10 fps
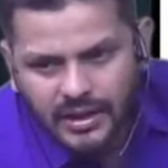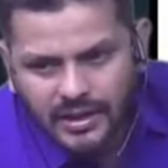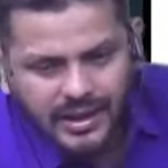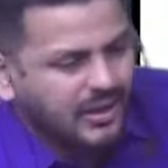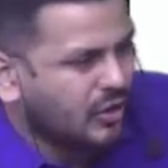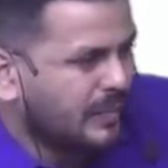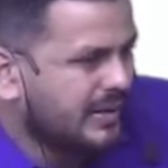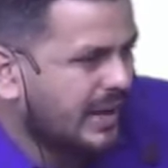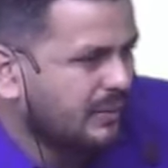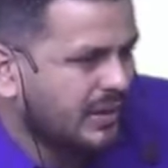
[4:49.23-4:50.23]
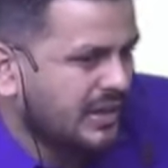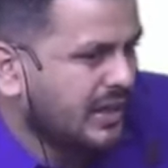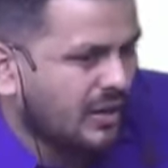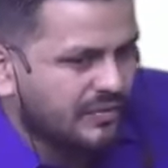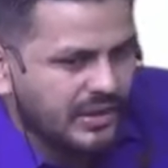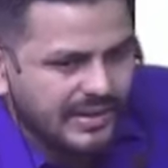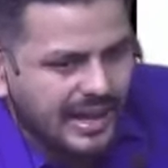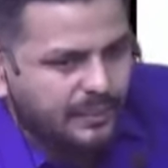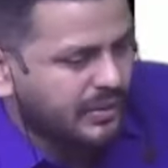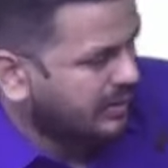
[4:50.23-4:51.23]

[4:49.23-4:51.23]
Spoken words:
Economic Times or any of these apps and